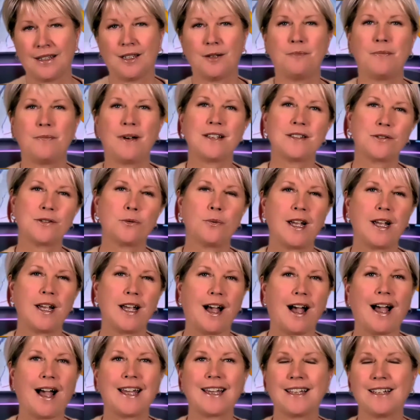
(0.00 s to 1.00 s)
The best way
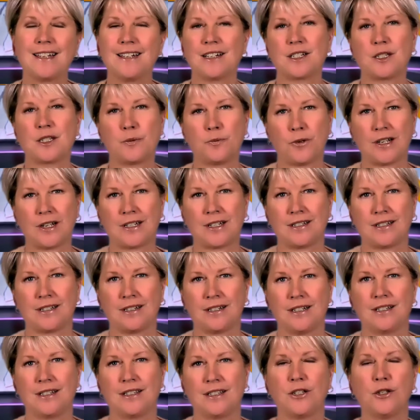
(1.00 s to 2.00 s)
I can express it
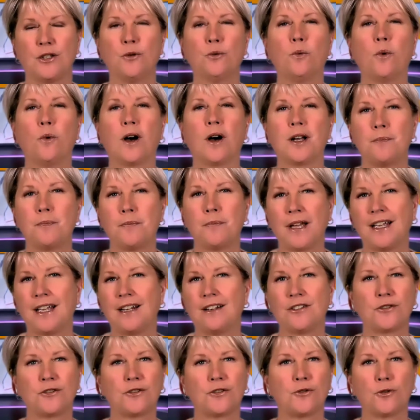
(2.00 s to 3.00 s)
is that you want to
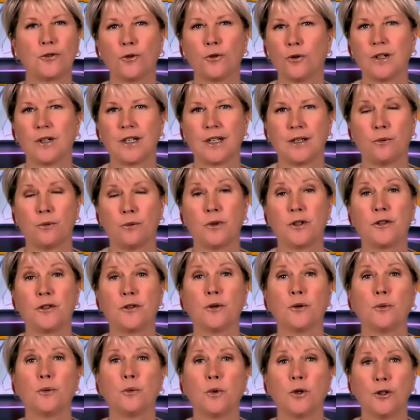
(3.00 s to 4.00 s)
paint a story with
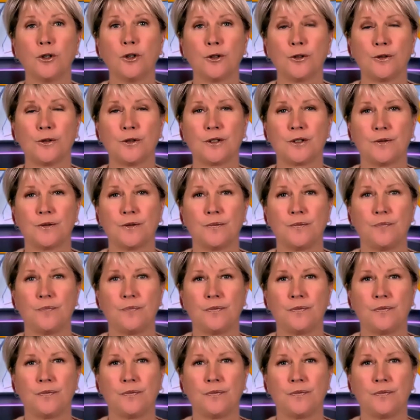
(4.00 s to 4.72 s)
your words.